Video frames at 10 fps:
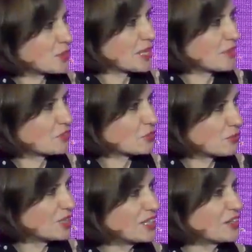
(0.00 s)
We have
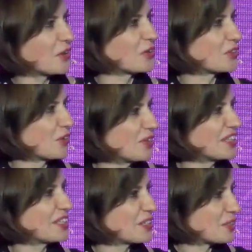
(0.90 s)
3
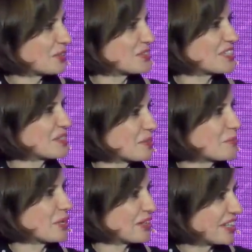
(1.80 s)
ongoing, including
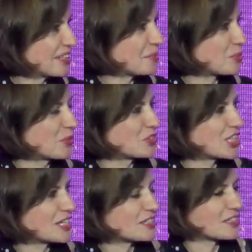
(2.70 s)
a Mariana
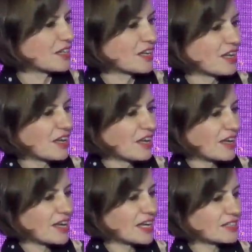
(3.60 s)
project.
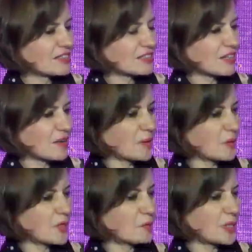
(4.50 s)
And,
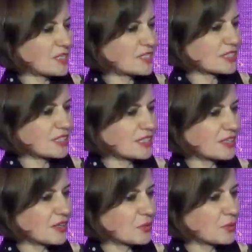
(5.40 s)
well,
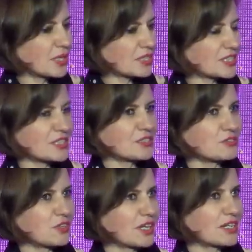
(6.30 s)
basically, we
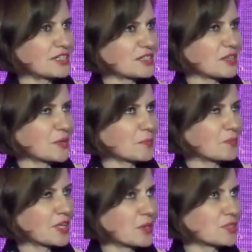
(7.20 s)
identified,
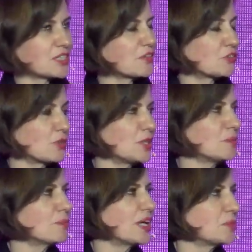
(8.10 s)
I would say,
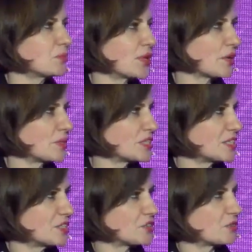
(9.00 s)
3 main
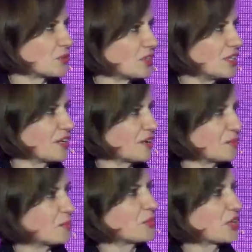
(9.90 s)
priorities for the
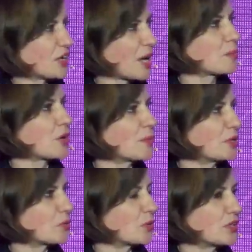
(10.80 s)

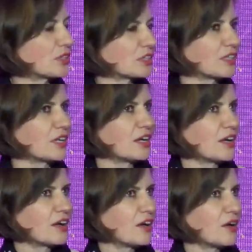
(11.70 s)
upcoming work.
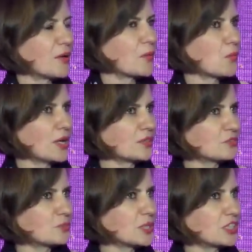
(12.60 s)
One
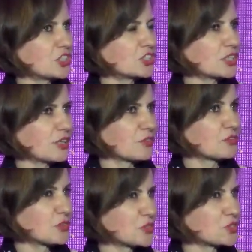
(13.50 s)
of which,
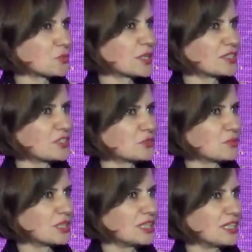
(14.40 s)
the first one is
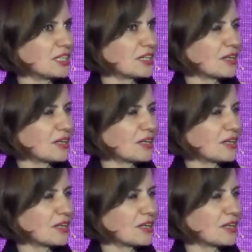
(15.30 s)
really